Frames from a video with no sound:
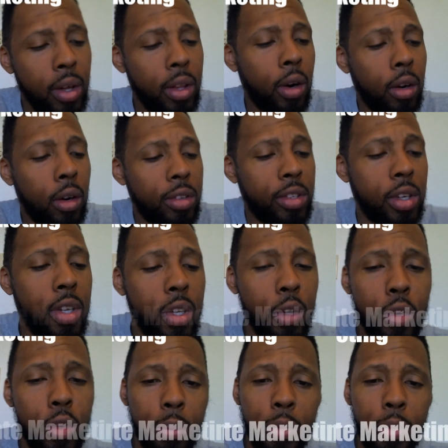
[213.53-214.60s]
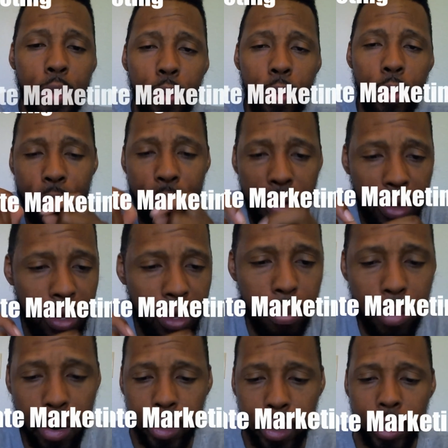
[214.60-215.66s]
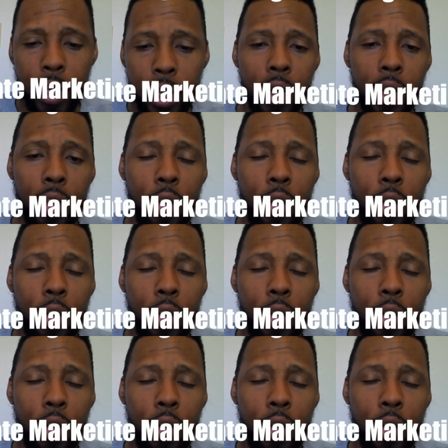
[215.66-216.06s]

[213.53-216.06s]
then all of a sudden you jumped to affiliate marketing.